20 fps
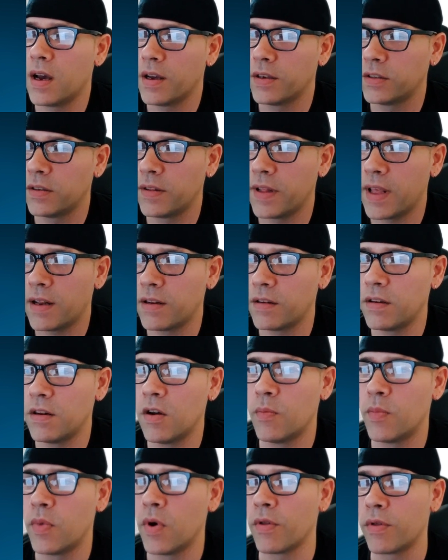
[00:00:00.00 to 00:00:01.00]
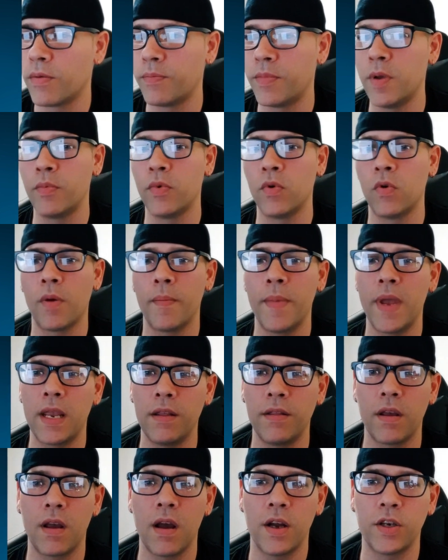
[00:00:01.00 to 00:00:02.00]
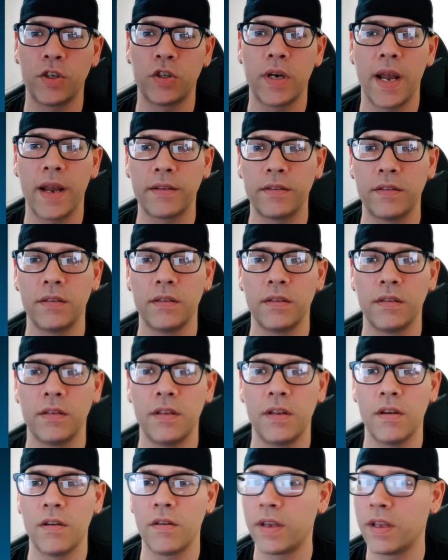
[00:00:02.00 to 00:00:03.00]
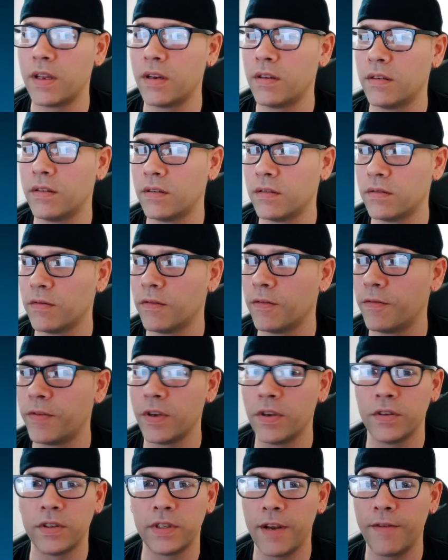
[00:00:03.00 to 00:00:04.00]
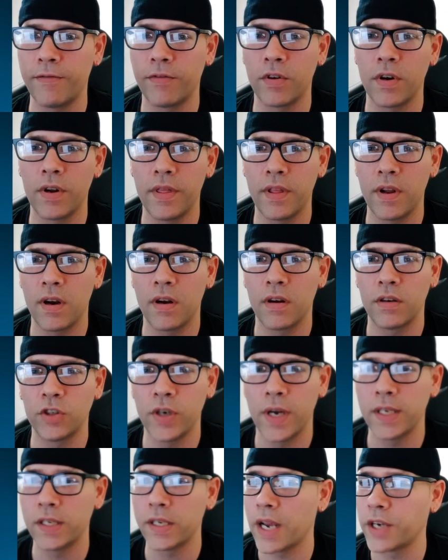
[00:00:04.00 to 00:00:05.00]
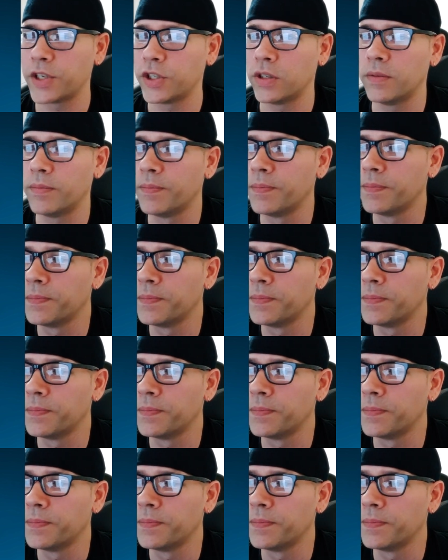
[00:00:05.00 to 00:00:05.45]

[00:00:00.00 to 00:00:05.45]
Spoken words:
so that both people who are making the contract can feel safer in their transaction.